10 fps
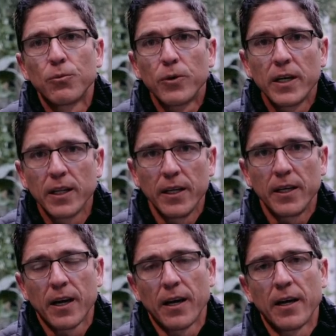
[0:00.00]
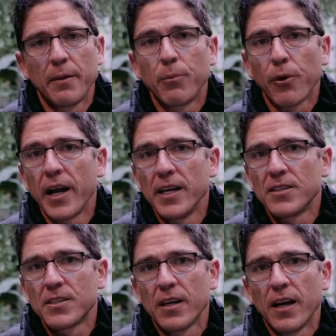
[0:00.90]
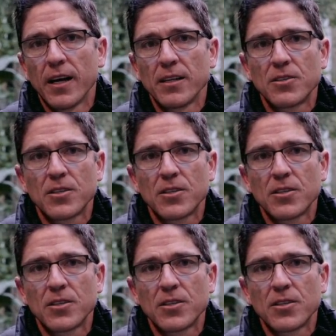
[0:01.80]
really kind of embrace as